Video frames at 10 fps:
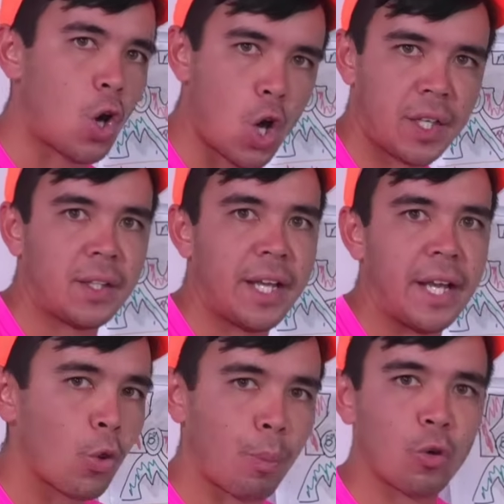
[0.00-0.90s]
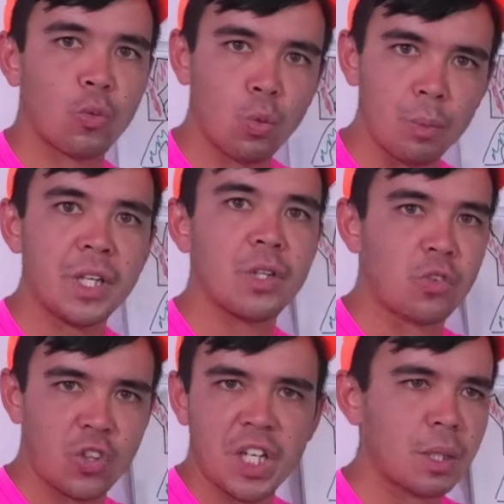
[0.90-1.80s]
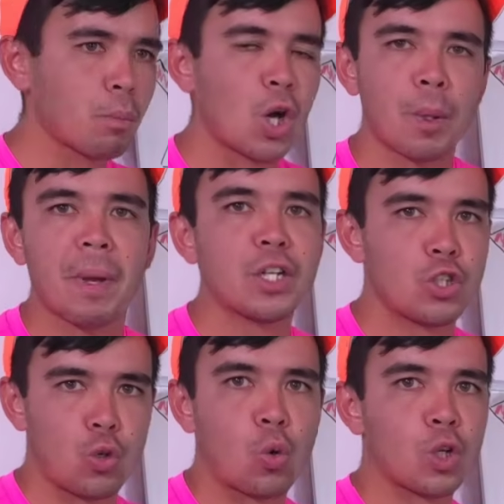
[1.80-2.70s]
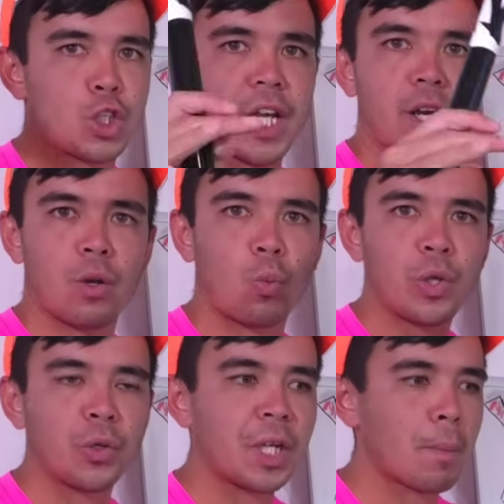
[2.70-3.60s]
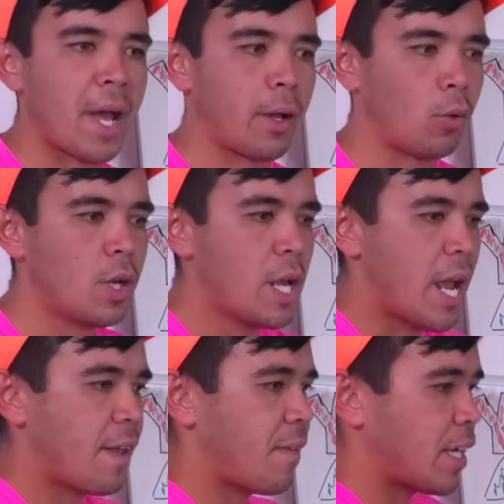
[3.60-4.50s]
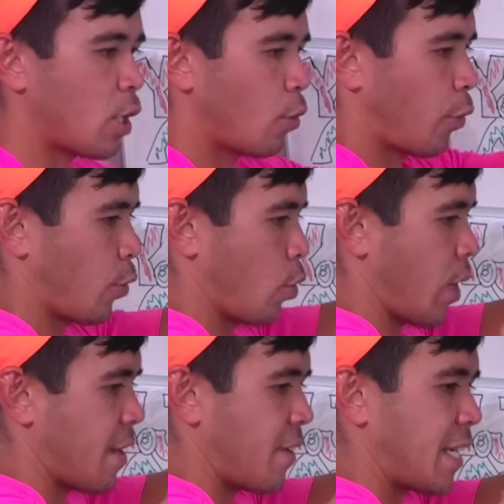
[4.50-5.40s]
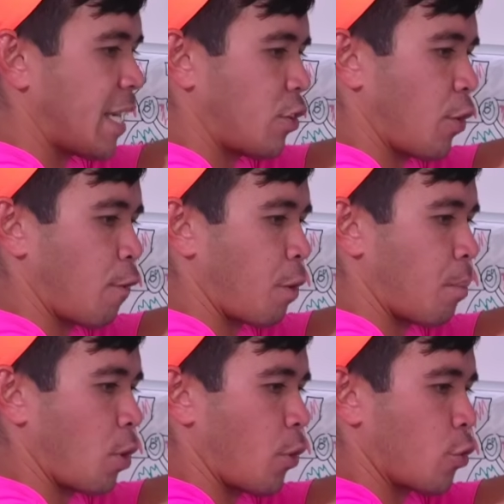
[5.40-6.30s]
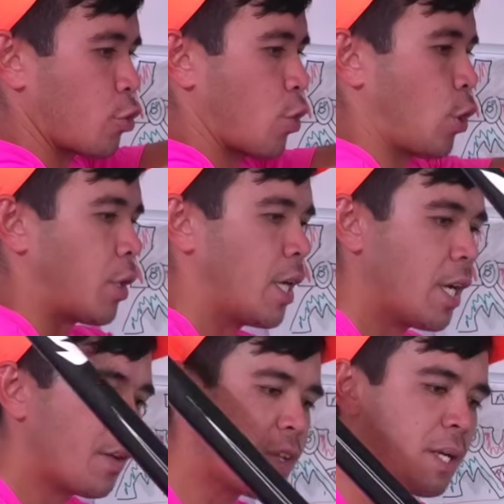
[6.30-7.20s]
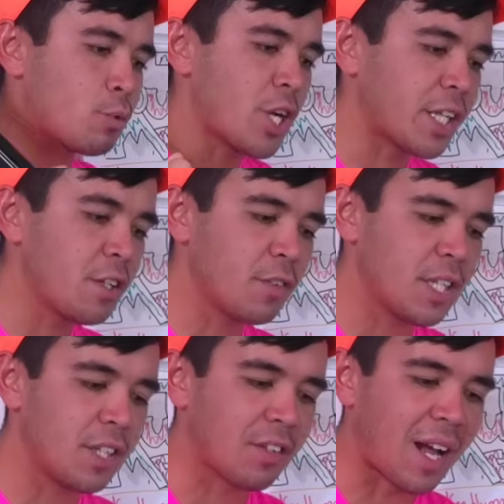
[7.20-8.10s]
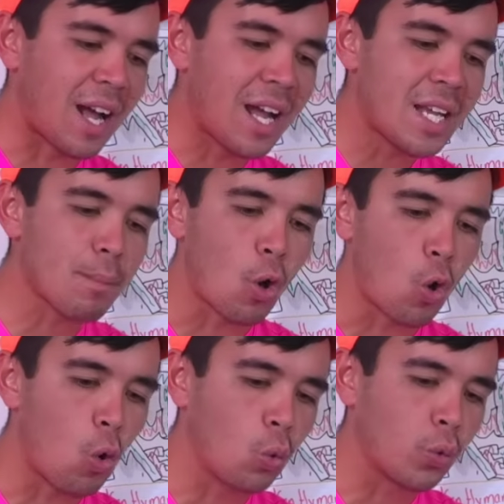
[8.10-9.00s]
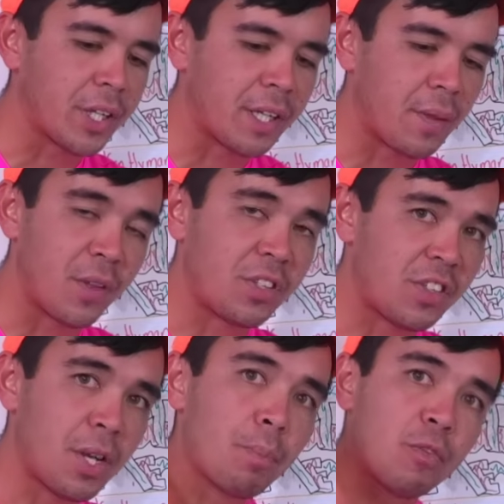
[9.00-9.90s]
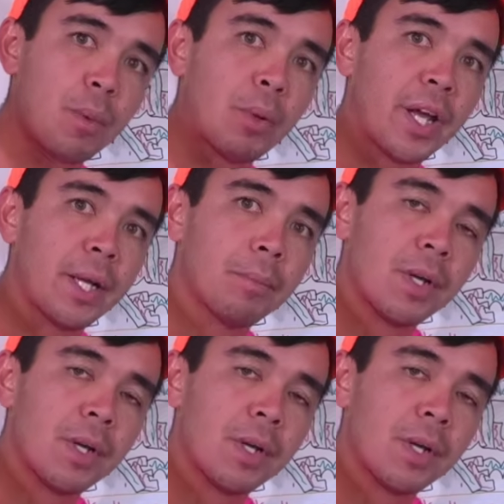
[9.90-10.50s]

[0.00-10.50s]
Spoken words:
on land. The person will be sitting on a bench or a chair wielding a paddle, and they go through and they get to the front part of their stroke. The objective is I am holding the tip of the blade